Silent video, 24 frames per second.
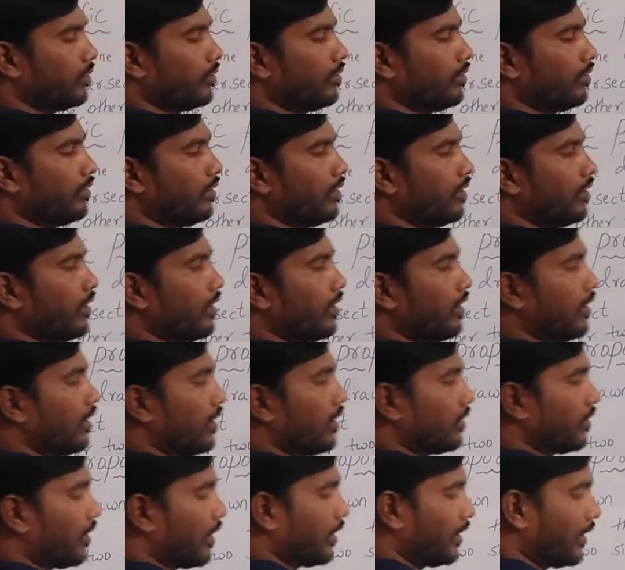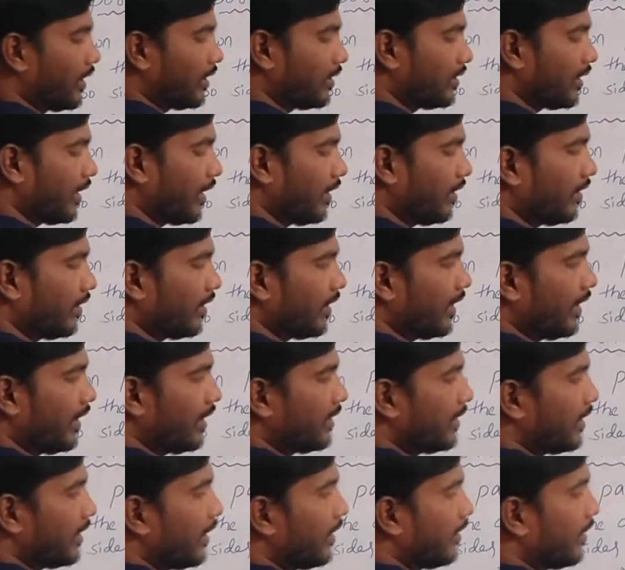so other side EC
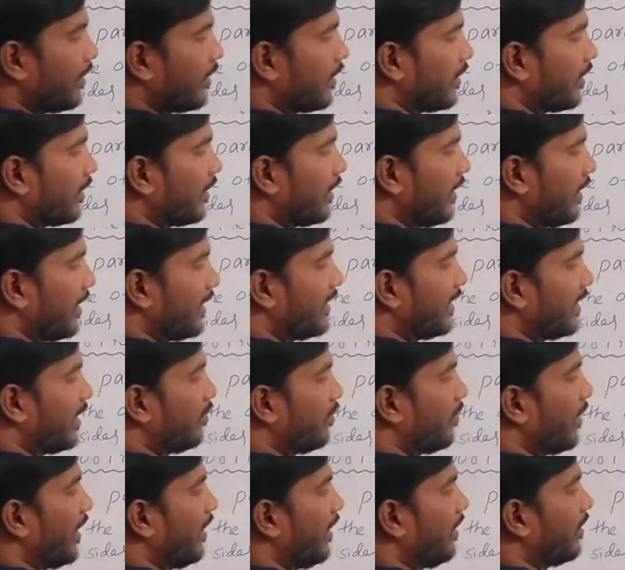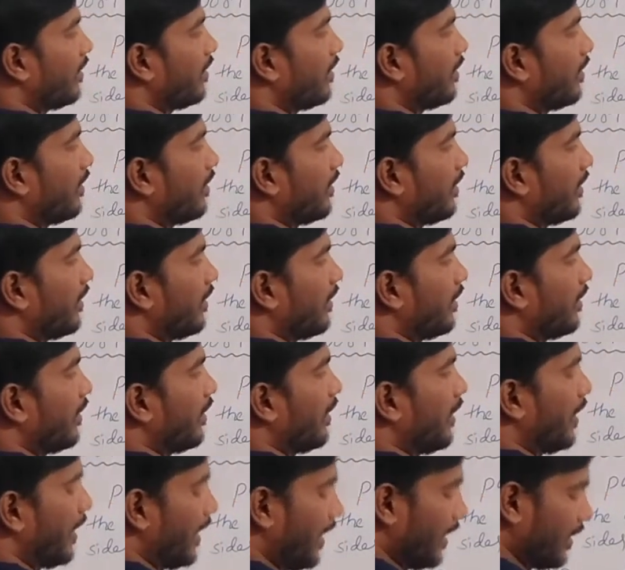by AG.
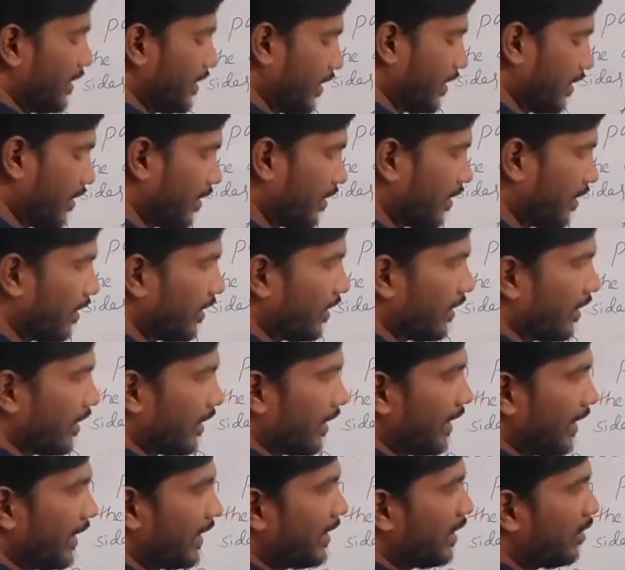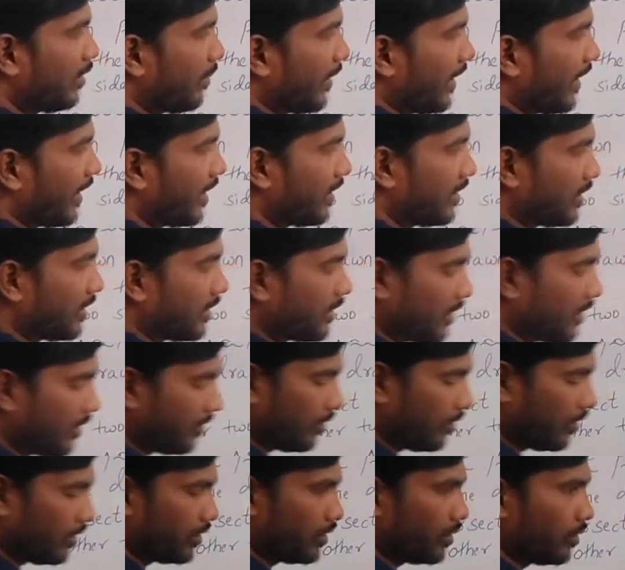EC by AG is equals to
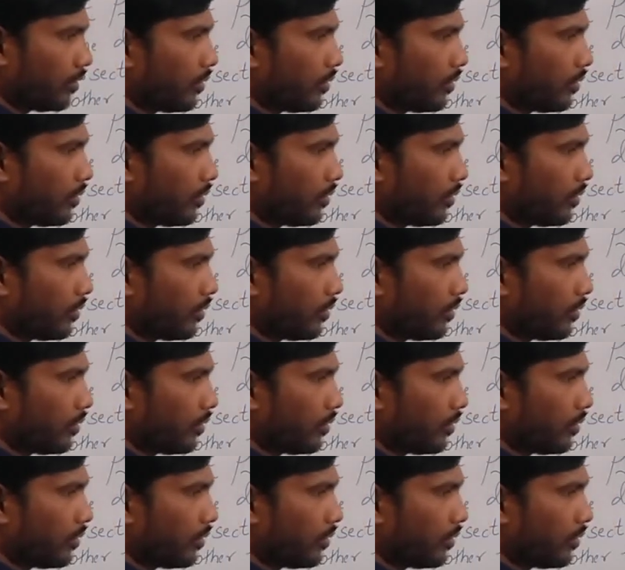total